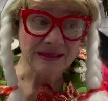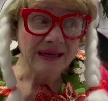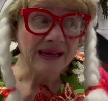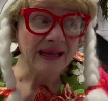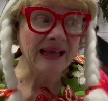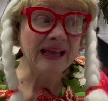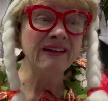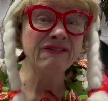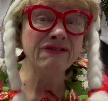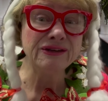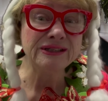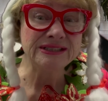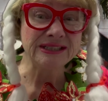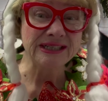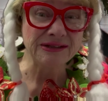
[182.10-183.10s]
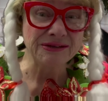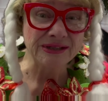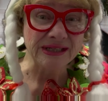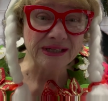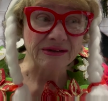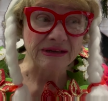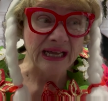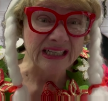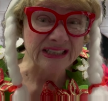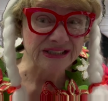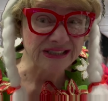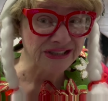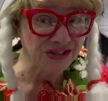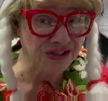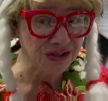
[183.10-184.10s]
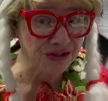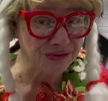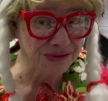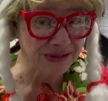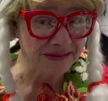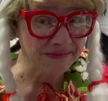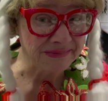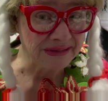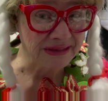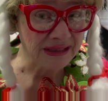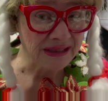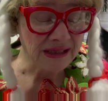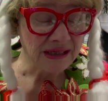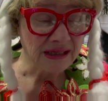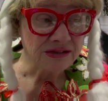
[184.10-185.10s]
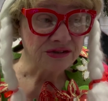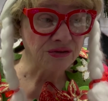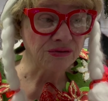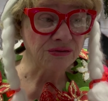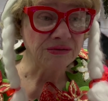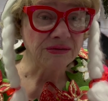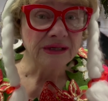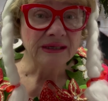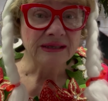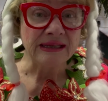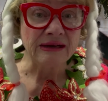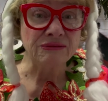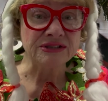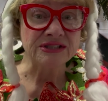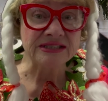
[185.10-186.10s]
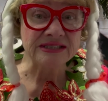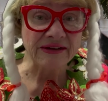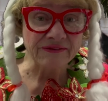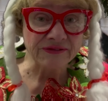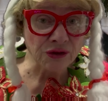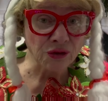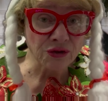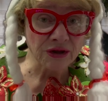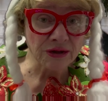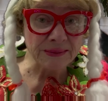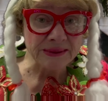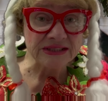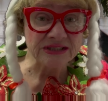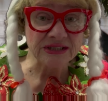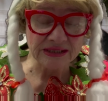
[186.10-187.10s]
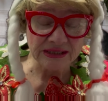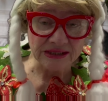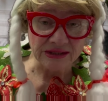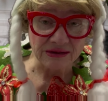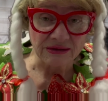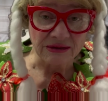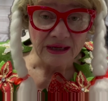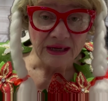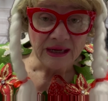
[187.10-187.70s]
every single year. And I had 6 children, so that was 7 ornaments a year.